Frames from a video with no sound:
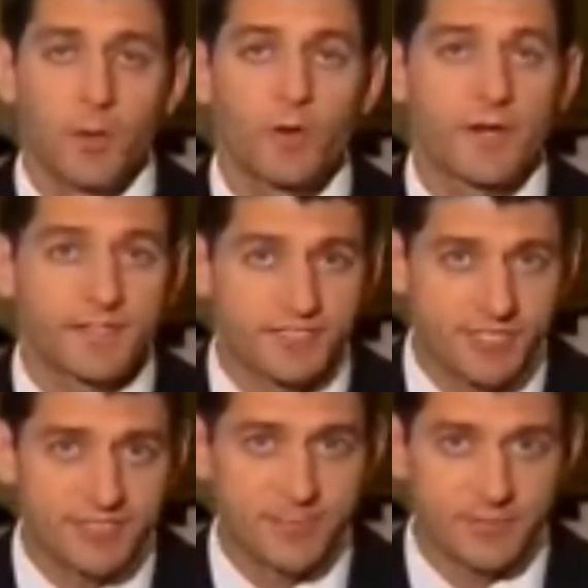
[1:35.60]
we're getting
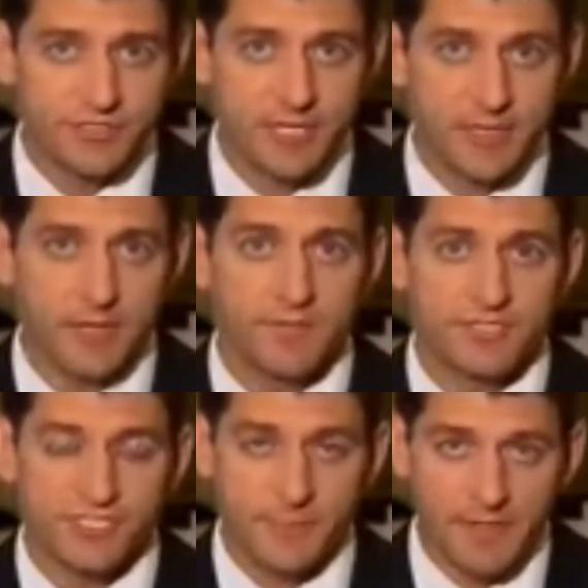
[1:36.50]
60% of
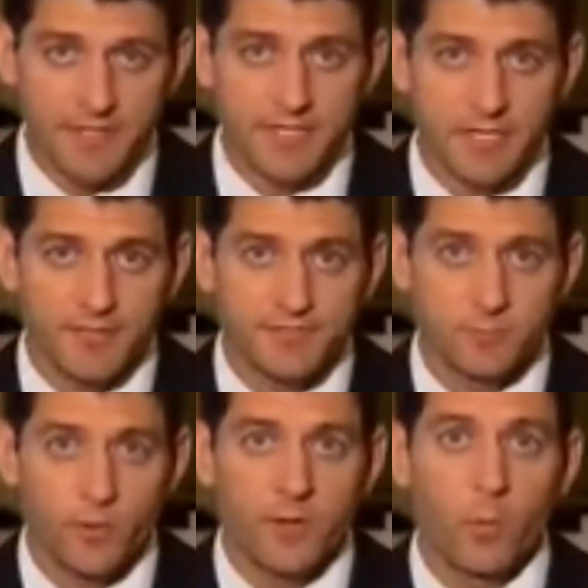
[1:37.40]
the spending
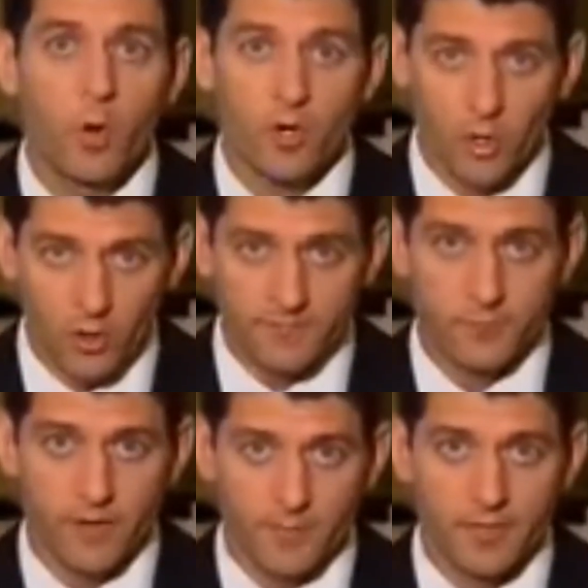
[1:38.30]
cuts we called
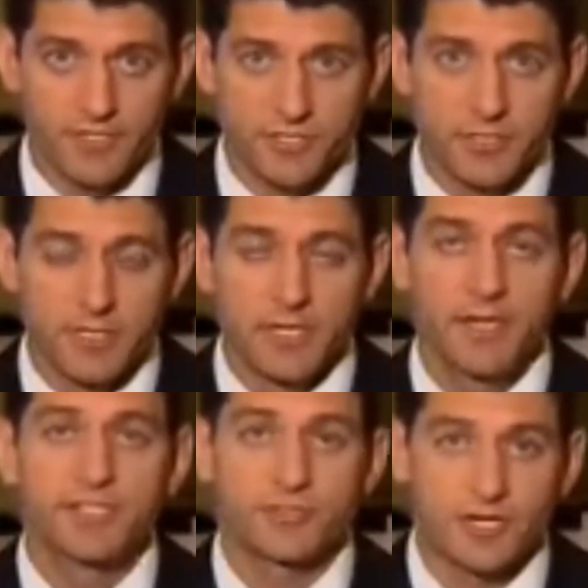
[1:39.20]
for in our budget
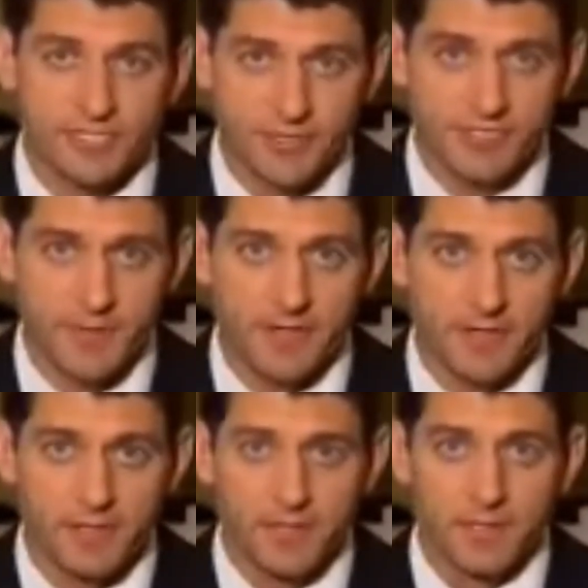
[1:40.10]
in discretionary
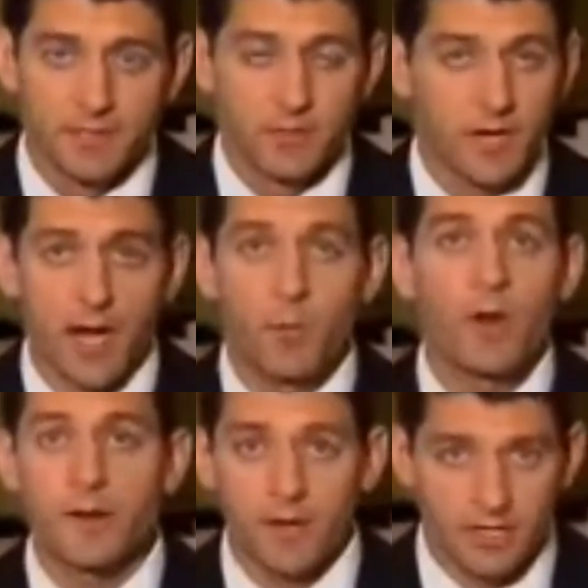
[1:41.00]
spending. Yep. Look, I wanted